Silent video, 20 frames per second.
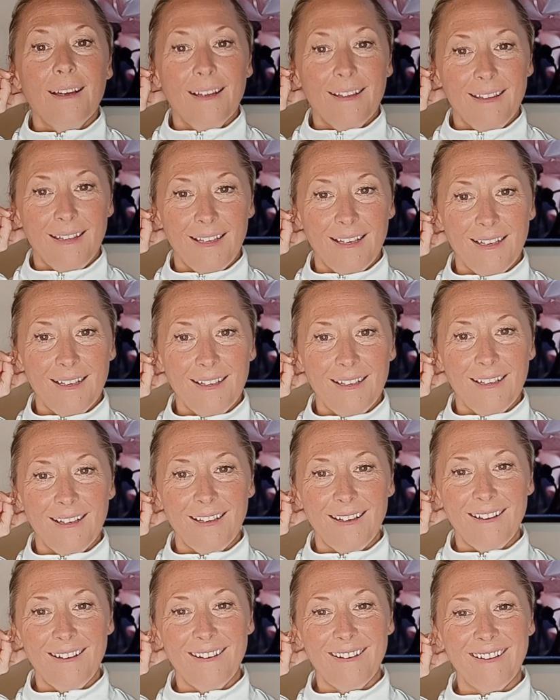And that,
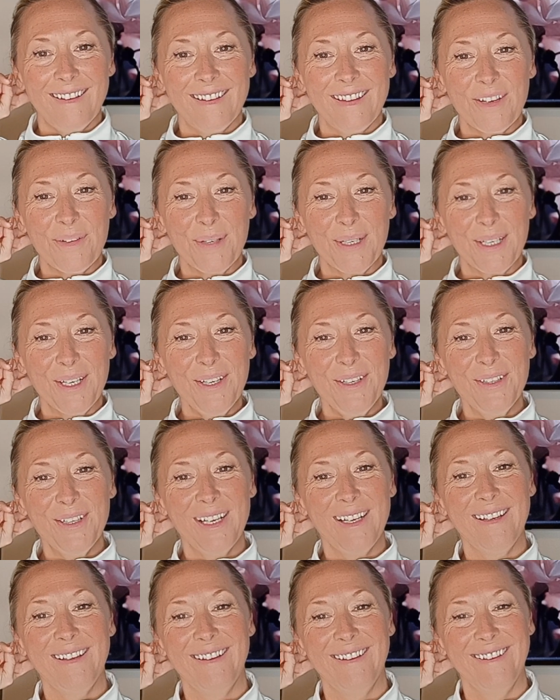there we go.
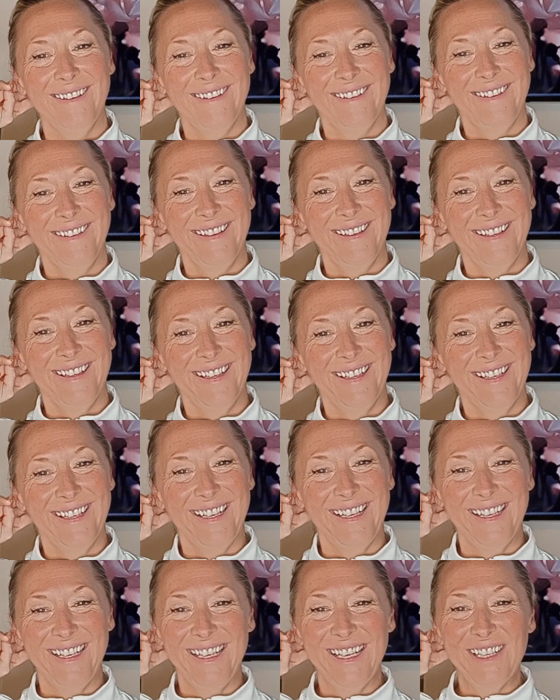
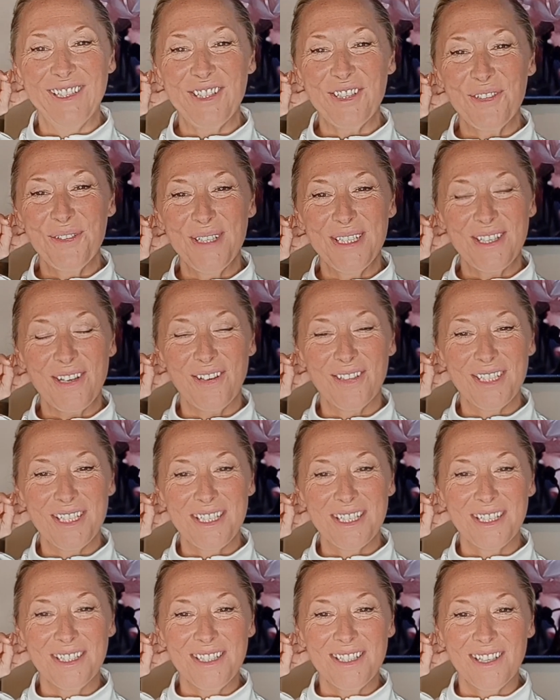It's always harder to
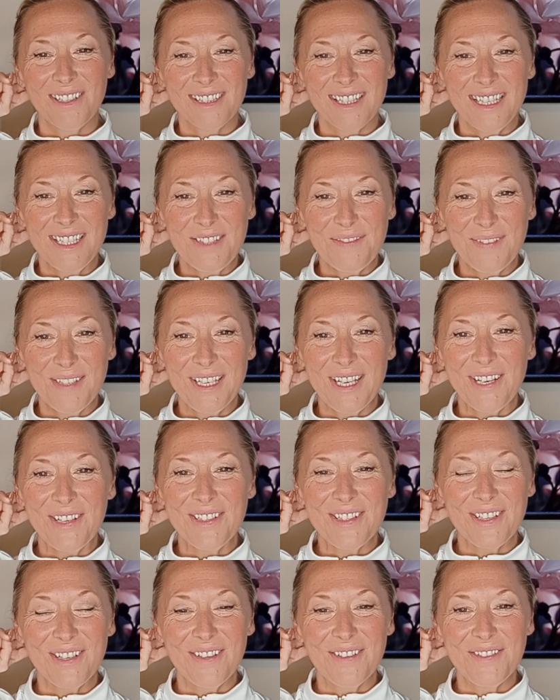conduct these videos
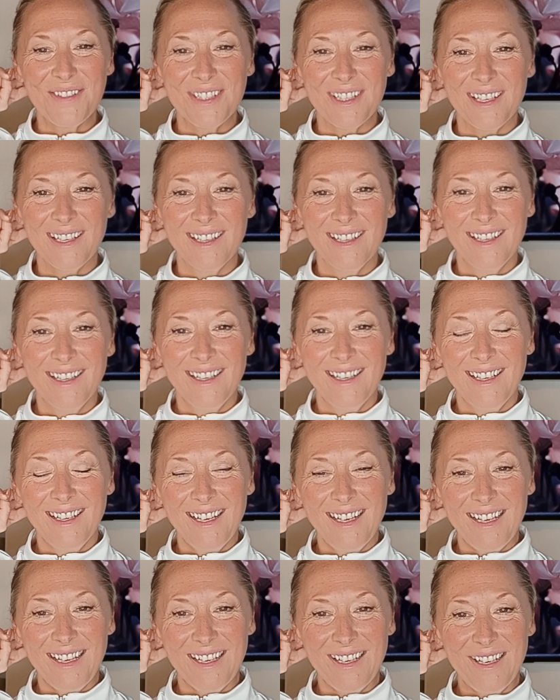after,
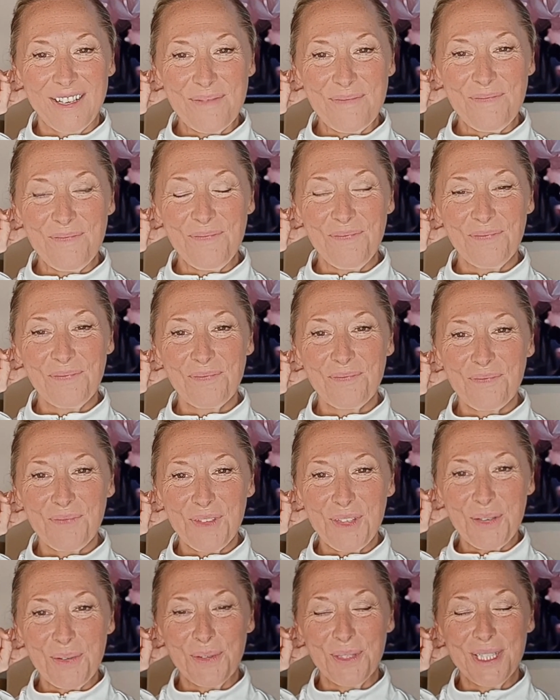
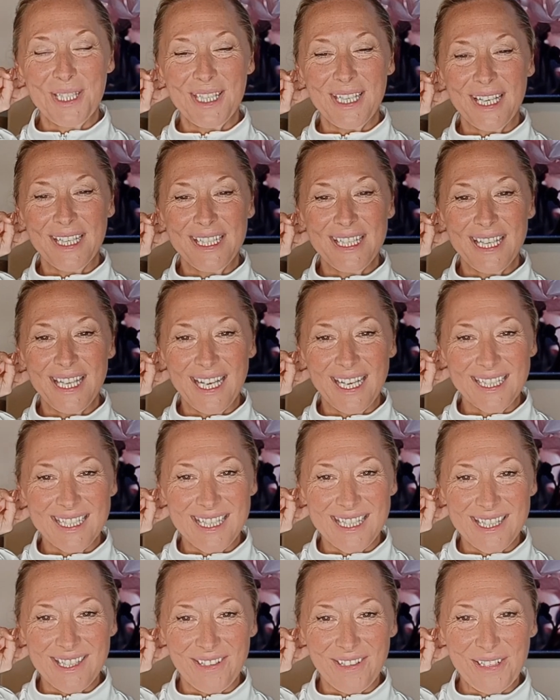towards the end of the
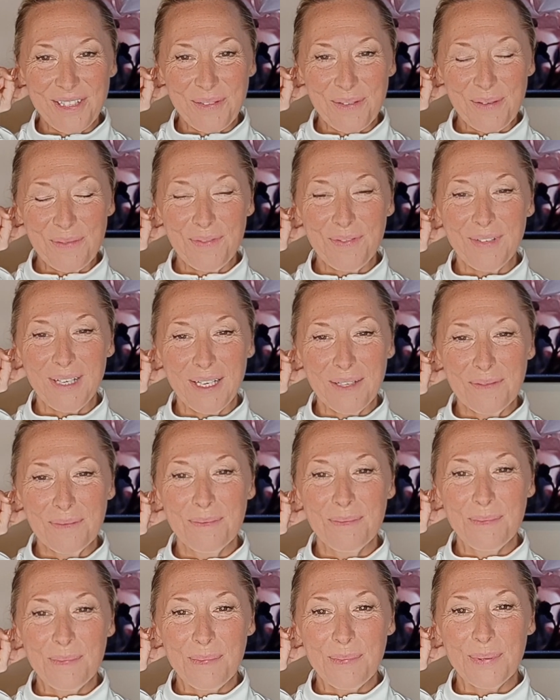exercise, where I'm feeling
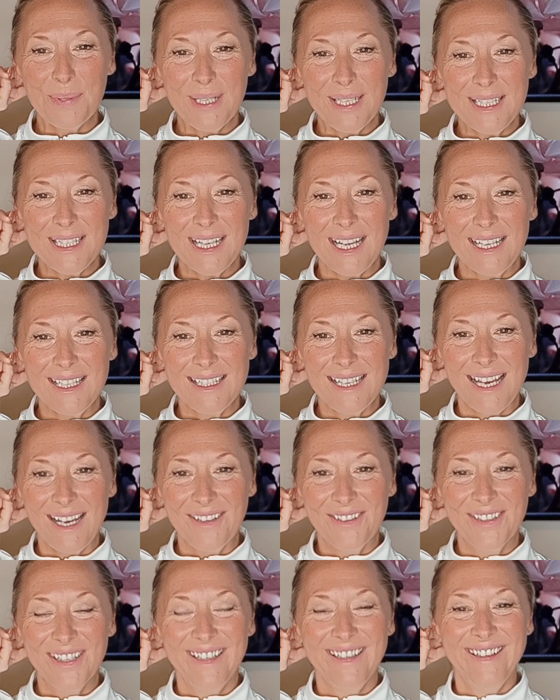pretty zenned
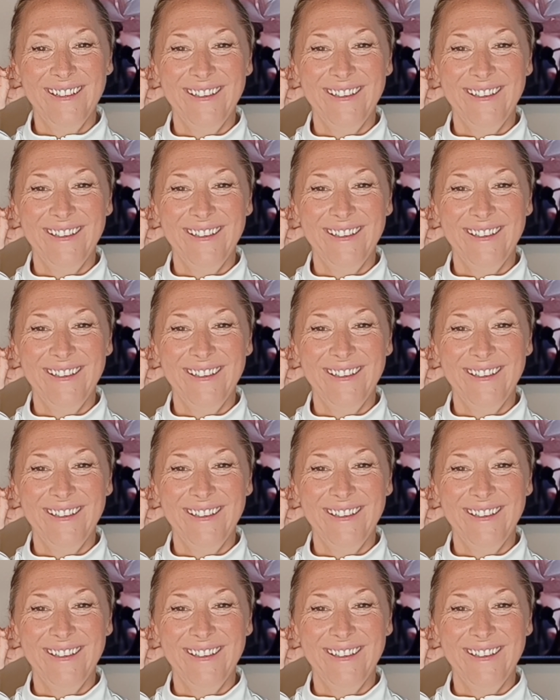out.